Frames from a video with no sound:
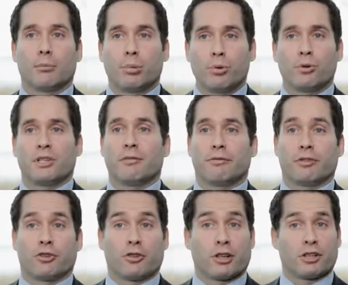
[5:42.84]
in port
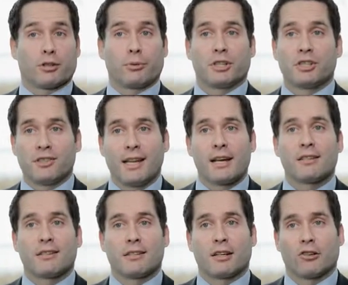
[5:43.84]
infrastructure, which is
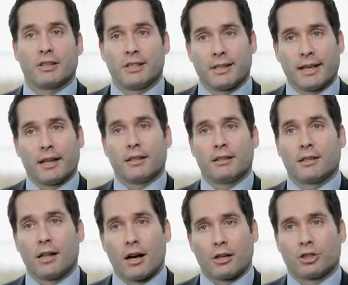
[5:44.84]
necessary to get
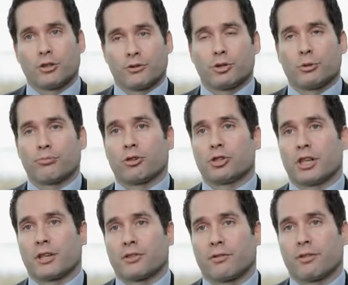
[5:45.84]
these large offshore
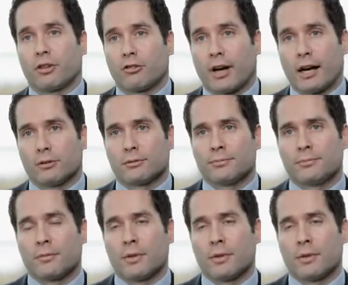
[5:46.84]
projects off the ground.